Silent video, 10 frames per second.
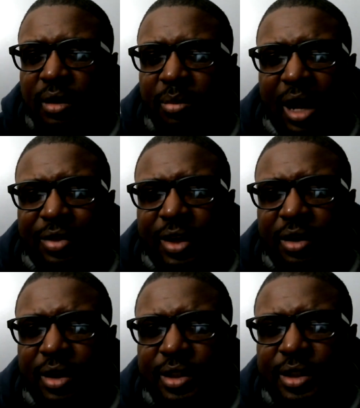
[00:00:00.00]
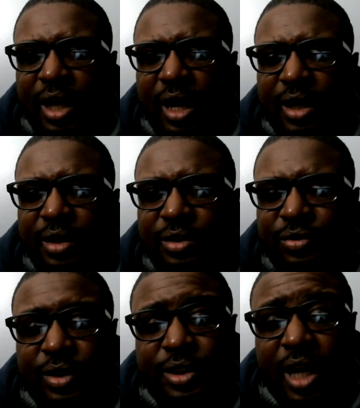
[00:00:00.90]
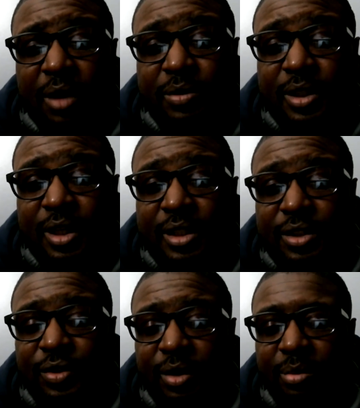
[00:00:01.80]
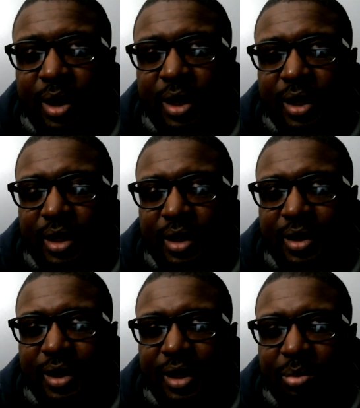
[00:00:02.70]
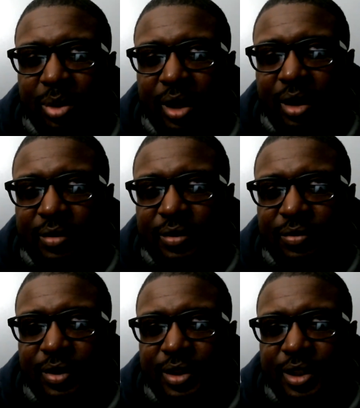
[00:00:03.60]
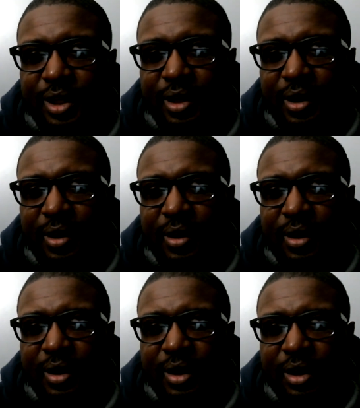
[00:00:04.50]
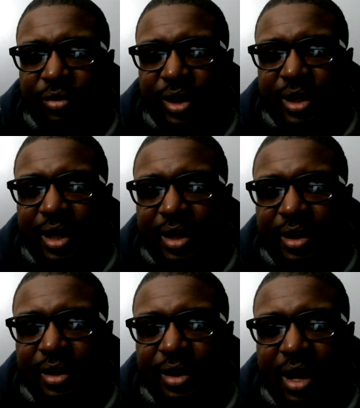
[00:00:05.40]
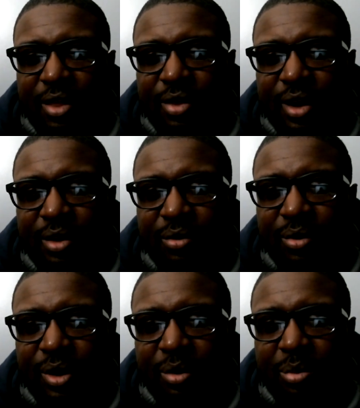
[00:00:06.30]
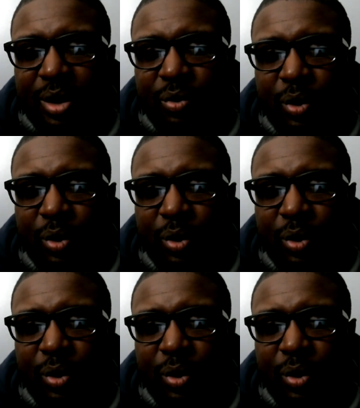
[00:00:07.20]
But I think he'll get a shot. His first shot was against Green Bay in the playoffs the first year. If he'd have done it then, I think it would have been.